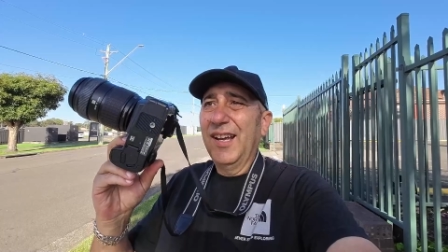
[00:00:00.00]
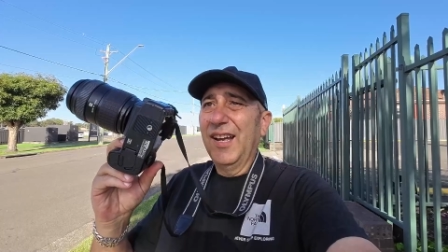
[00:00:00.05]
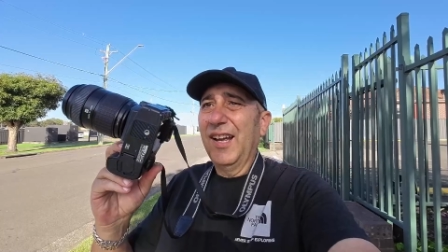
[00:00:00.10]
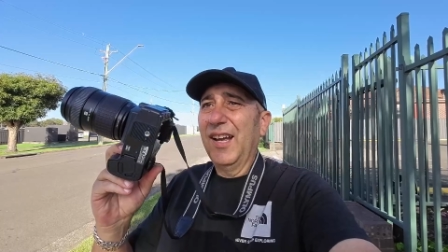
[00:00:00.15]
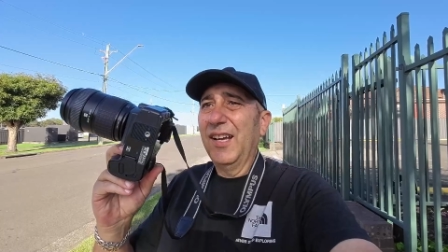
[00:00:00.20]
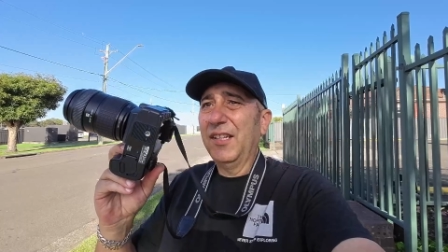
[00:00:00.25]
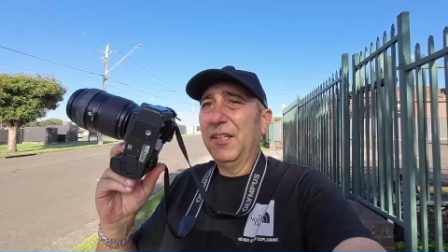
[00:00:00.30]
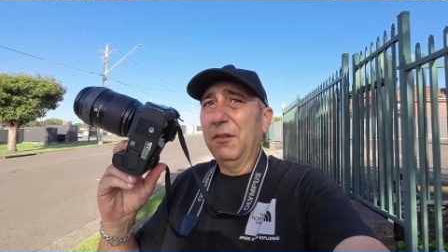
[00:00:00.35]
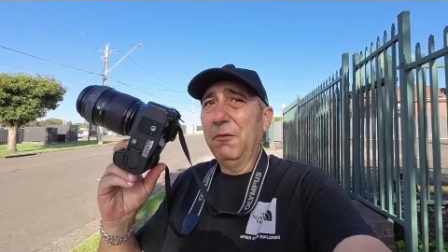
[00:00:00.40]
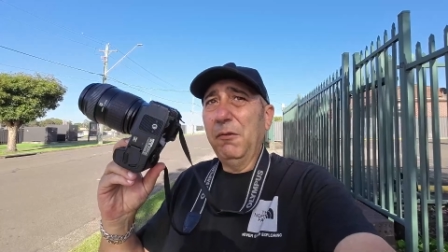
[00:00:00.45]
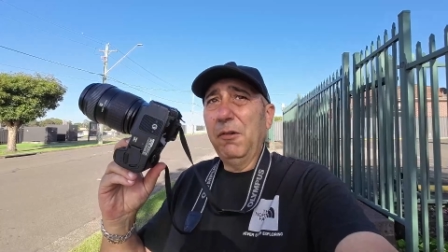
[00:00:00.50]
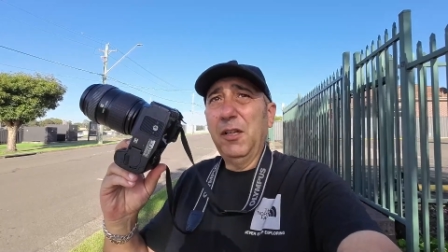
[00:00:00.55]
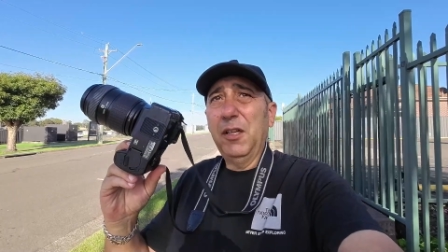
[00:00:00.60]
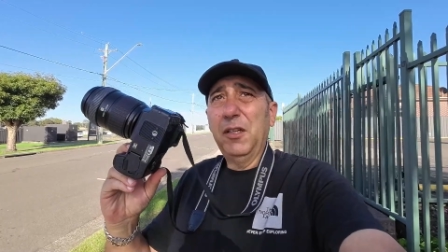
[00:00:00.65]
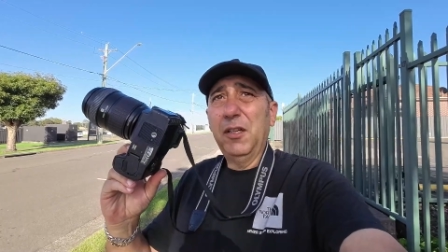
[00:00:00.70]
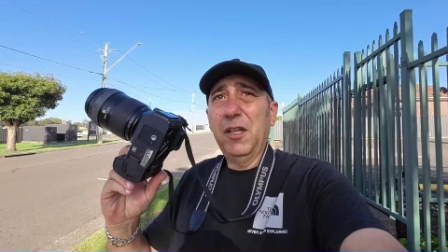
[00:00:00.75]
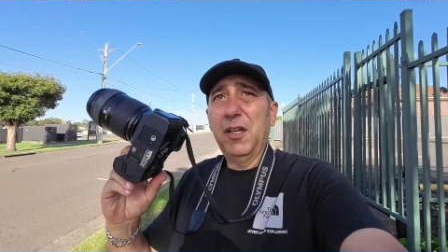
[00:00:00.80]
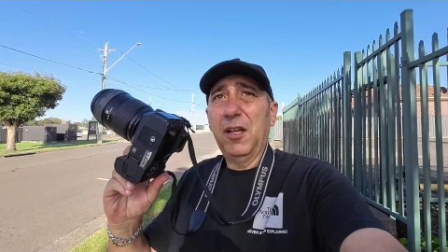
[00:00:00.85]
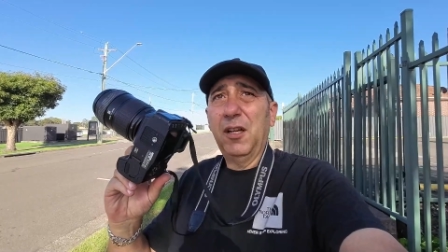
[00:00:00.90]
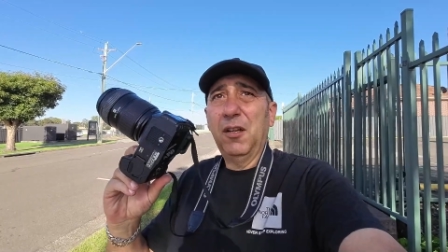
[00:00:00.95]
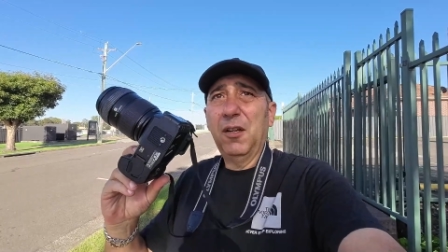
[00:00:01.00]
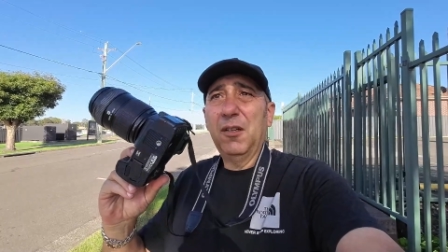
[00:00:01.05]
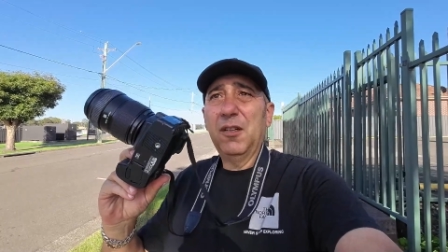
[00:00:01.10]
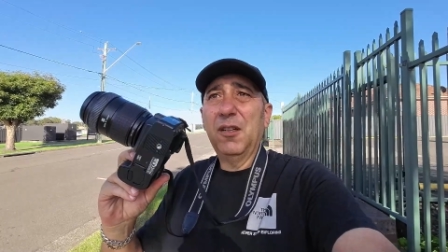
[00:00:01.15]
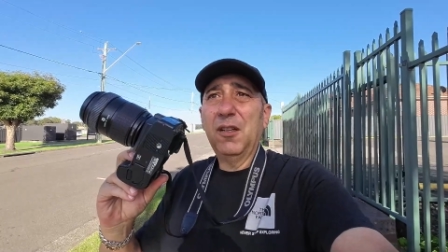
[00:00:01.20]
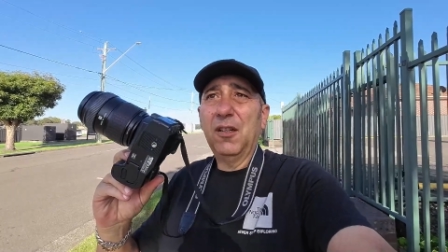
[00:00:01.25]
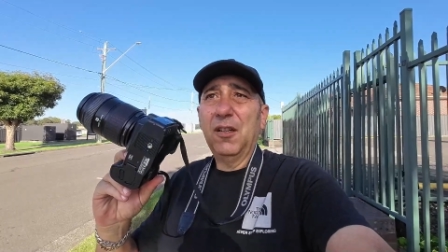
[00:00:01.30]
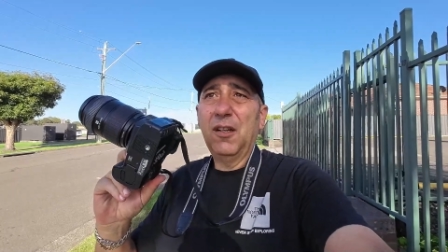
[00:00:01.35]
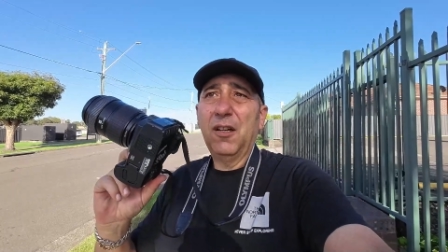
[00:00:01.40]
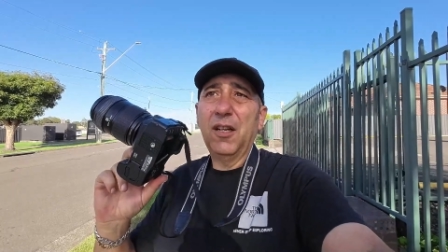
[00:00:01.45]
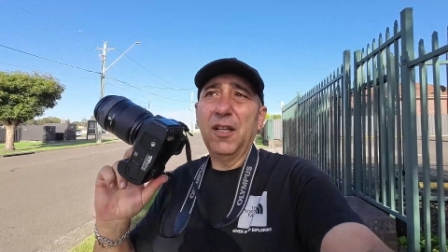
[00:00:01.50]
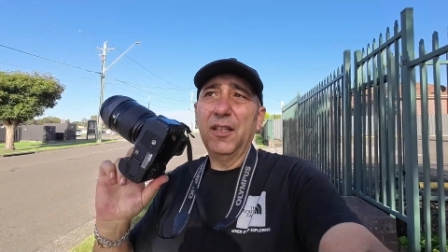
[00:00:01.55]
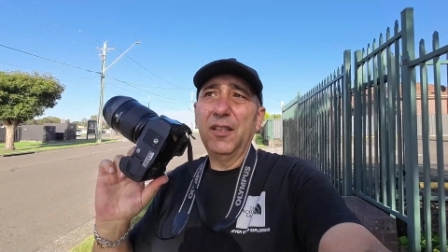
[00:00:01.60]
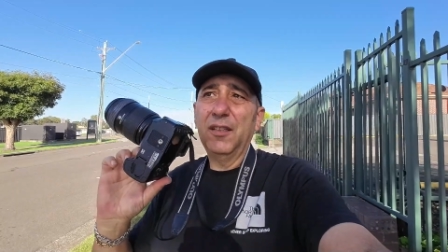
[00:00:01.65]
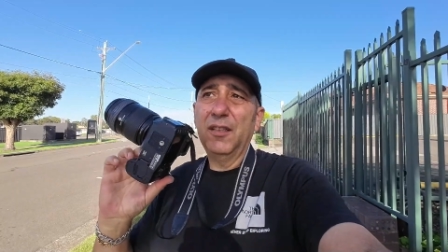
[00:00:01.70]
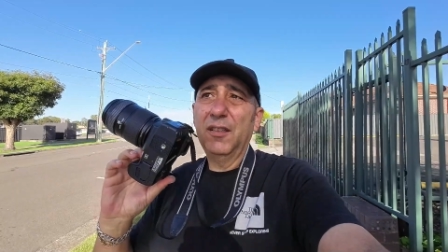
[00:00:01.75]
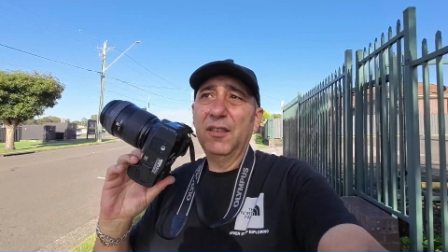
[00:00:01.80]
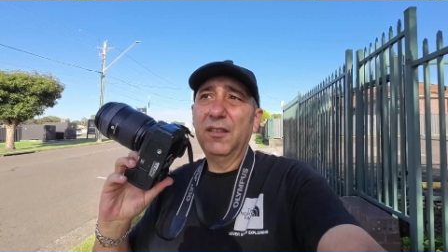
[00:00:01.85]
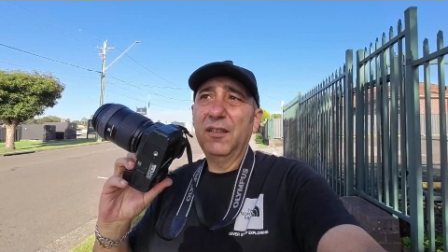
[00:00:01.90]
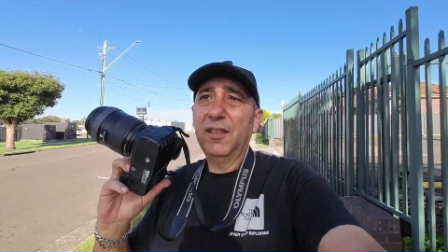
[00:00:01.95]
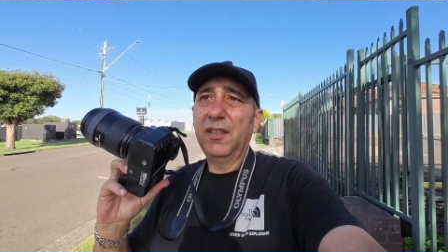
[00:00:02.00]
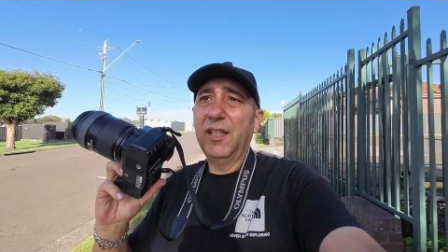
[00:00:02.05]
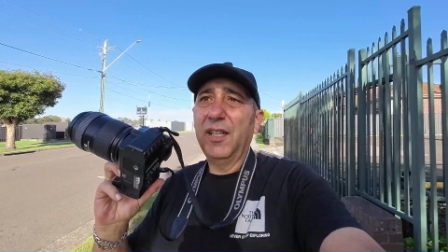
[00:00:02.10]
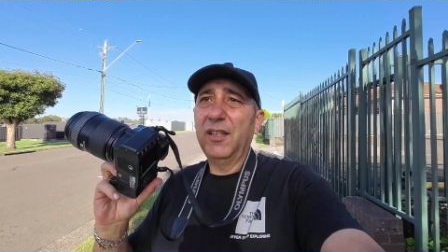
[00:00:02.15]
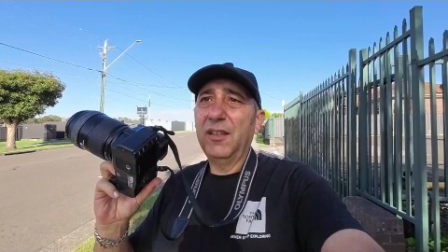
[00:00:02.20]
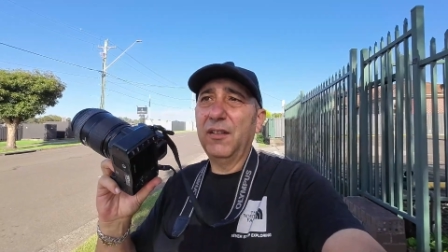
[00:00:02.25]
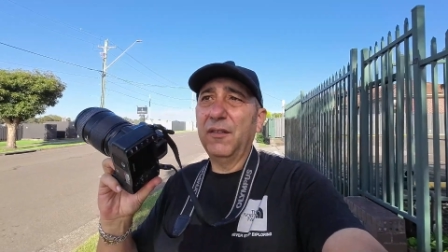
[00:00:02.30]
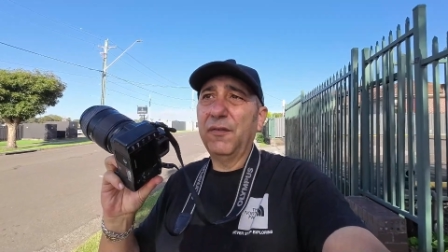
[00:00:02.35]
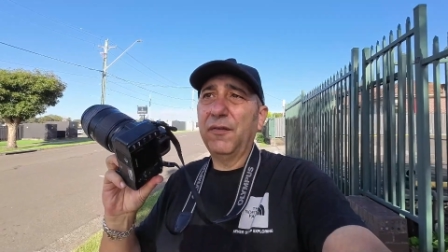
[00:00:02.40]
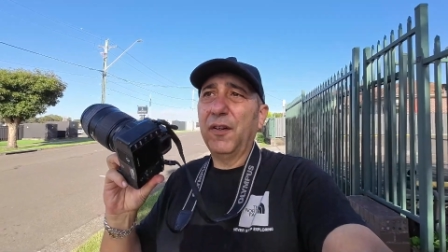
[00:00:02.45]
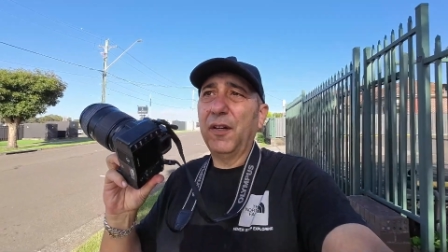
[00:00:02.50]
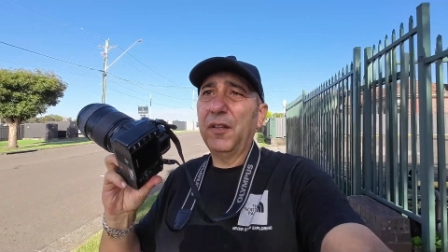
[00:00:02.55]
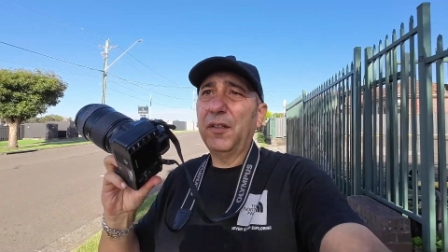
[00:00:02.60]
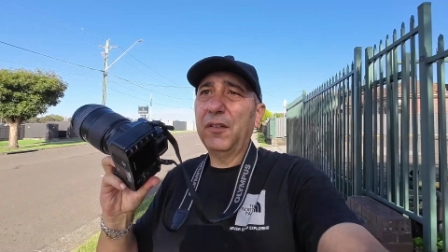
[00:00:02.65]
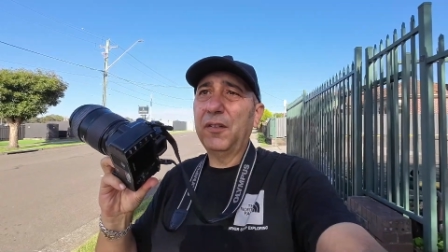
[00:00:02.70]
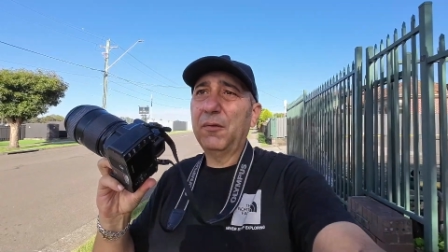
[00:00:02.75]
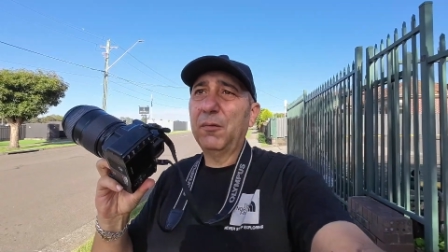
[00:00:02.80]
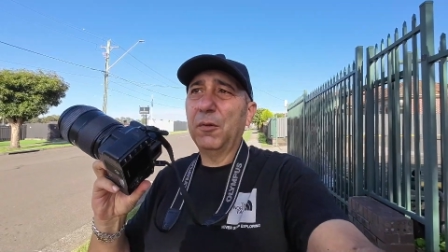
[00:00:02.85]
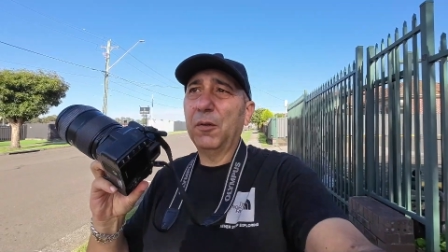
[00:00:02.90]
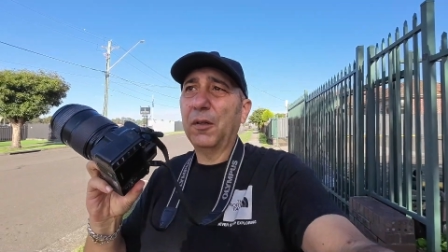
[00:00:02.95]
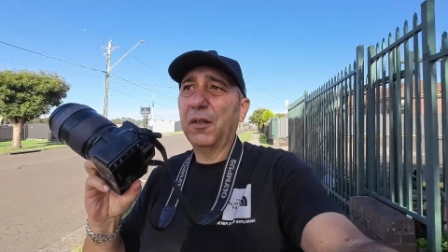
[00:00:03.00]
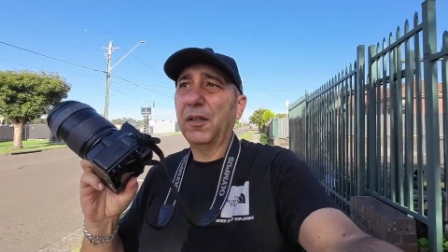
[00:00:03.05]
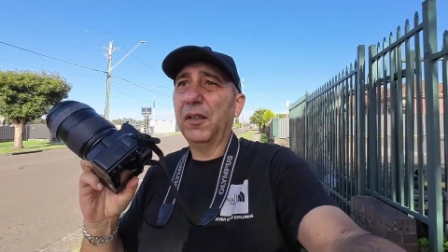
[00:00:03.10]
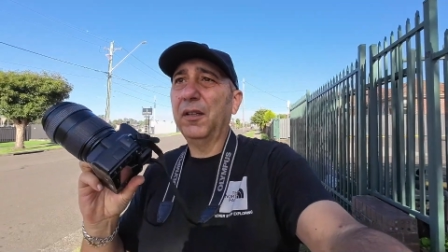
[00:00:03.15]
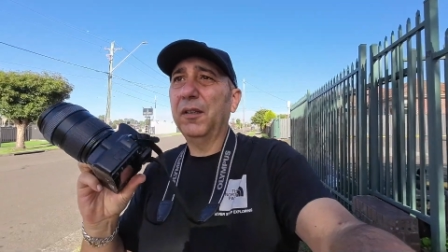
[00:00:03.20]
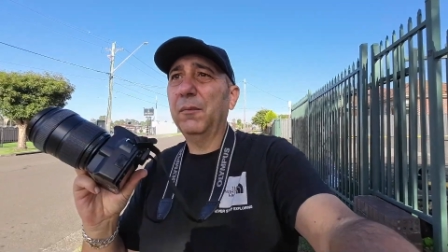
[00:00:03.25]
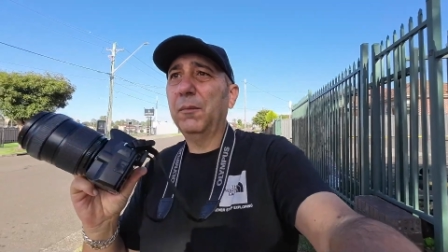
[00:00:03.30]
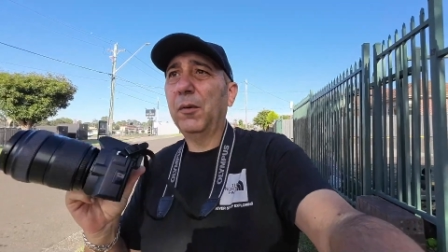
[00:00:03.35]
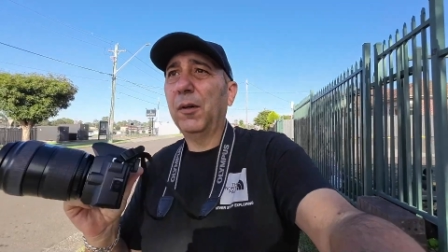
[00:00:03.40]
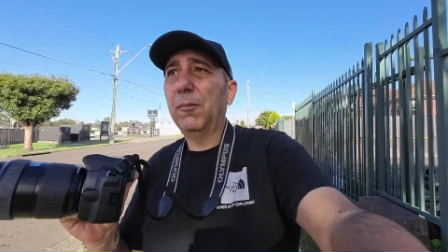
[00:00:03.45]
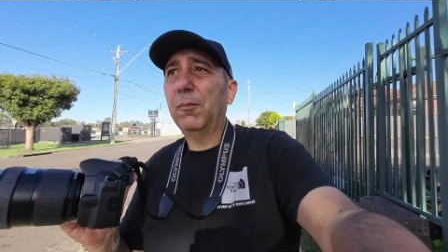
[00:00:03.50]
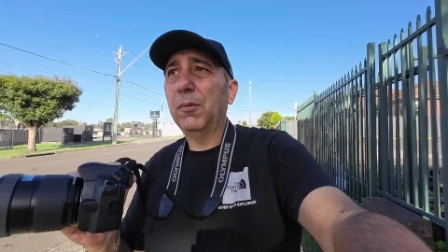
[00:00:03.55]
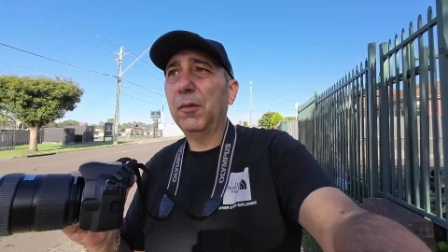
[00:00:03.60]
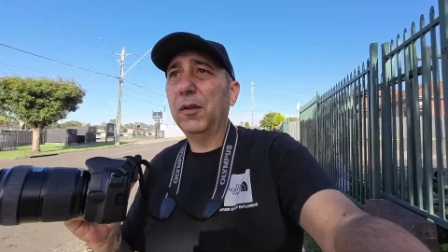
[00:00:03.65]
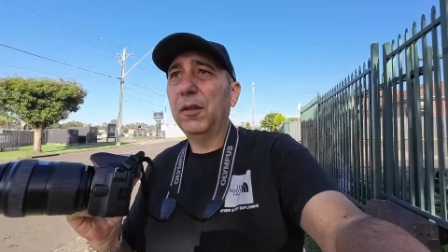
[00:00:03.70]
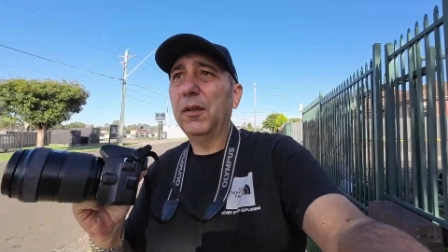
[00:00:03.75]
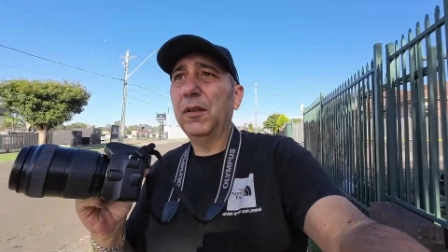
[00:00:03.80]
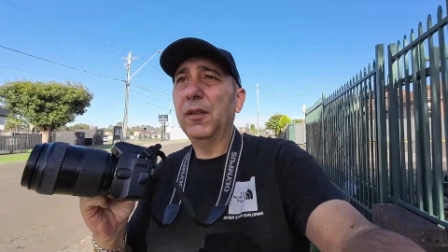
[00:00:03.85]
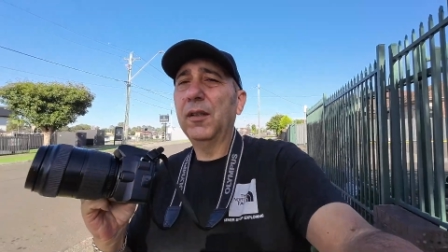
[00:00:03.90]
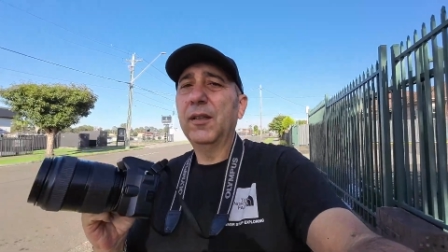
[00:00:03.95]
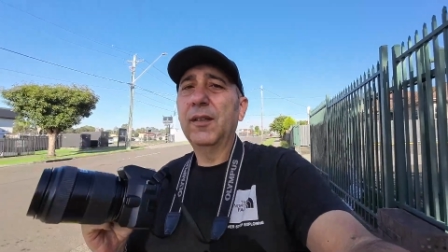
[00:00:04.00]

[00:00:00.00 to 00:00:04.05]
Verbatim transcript: uh, you really need a lot of light to get the focus working properly.